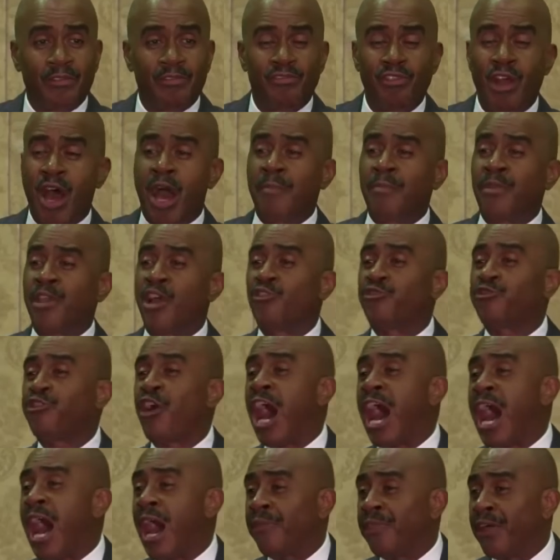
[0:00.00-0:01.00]
from your
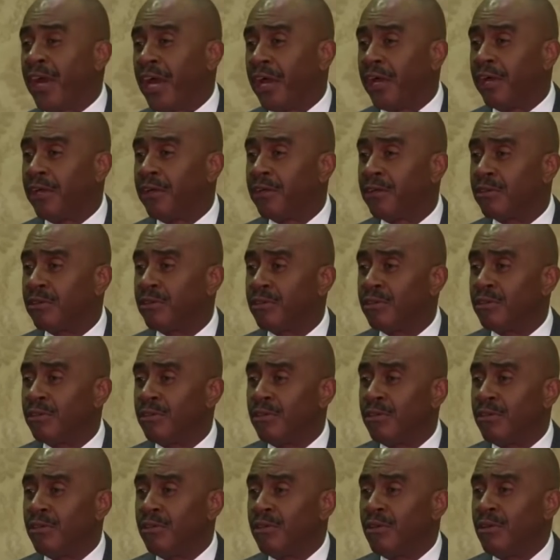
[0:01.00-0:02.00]
father,
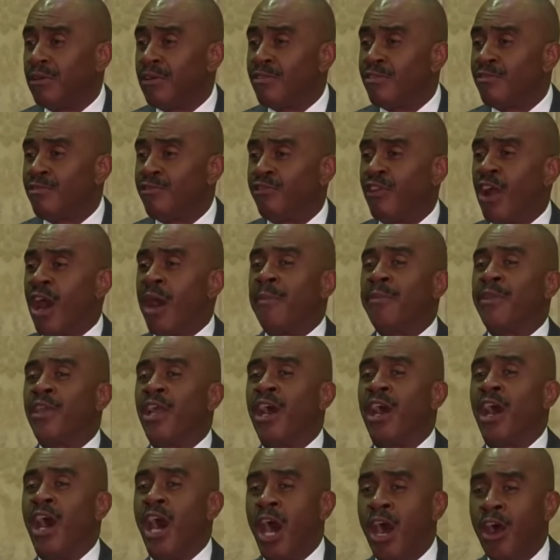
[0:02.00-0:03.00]
from
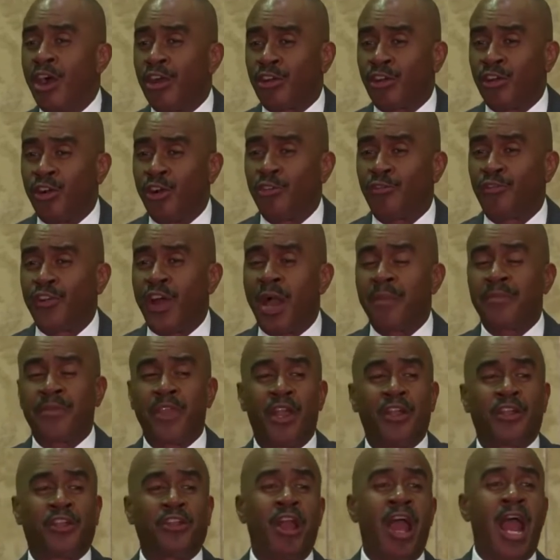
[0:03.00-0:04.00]
your uncle, from
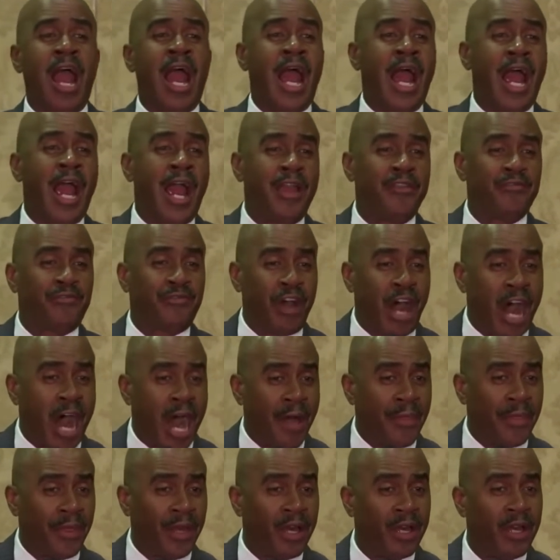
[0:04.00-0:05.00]
your
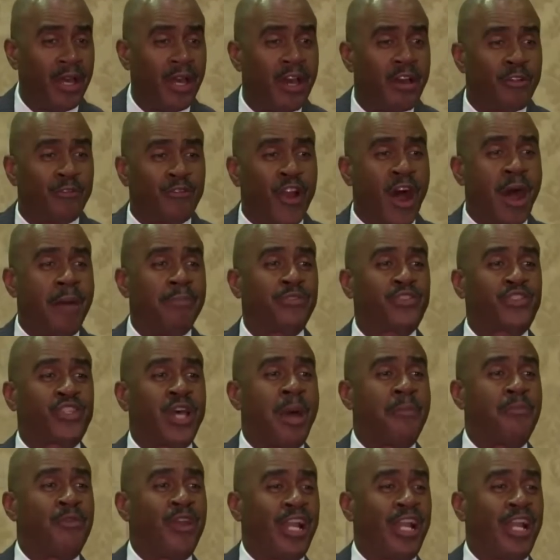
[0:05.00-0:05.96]
grandfather, from some